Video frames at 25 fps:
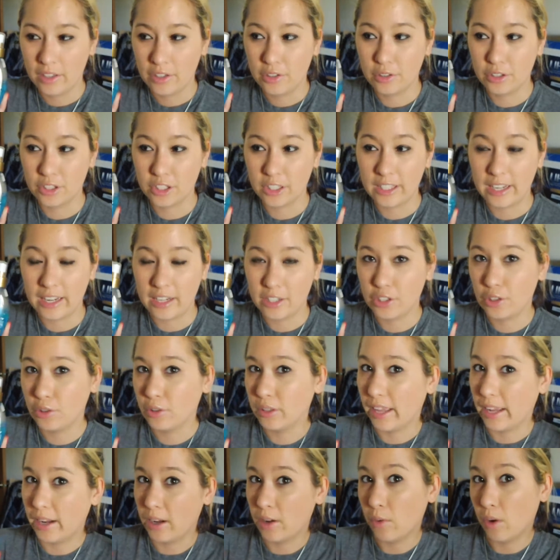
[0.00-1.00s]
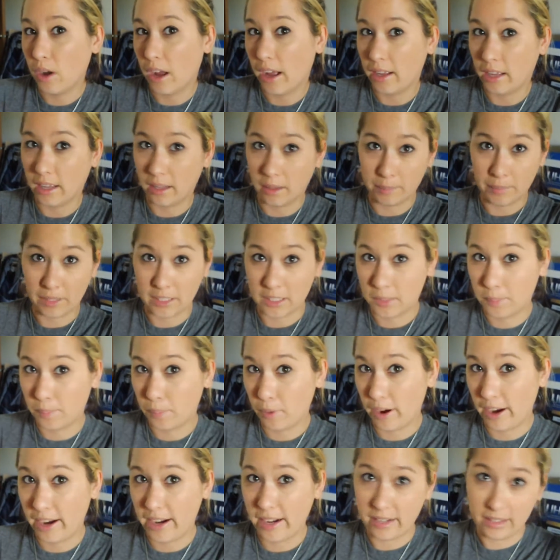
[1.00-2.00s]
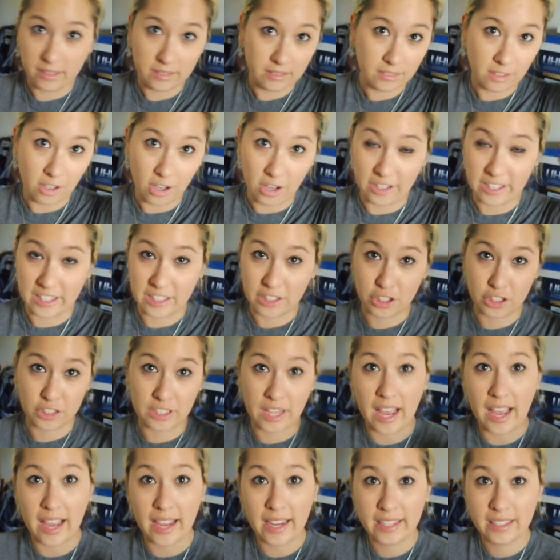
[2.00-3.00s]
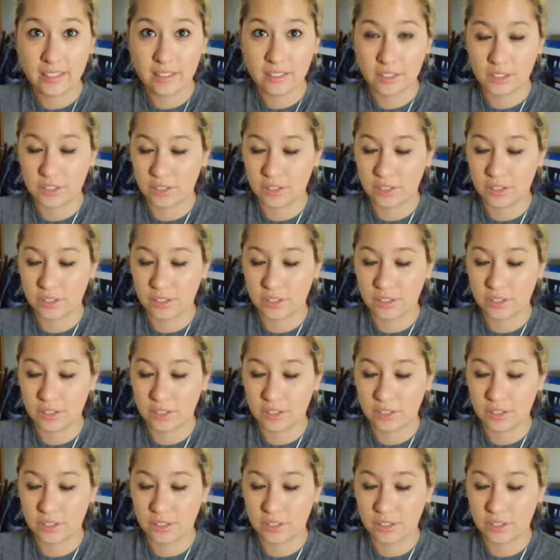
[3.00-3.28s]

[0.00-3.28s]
usually I do like a spray on each side,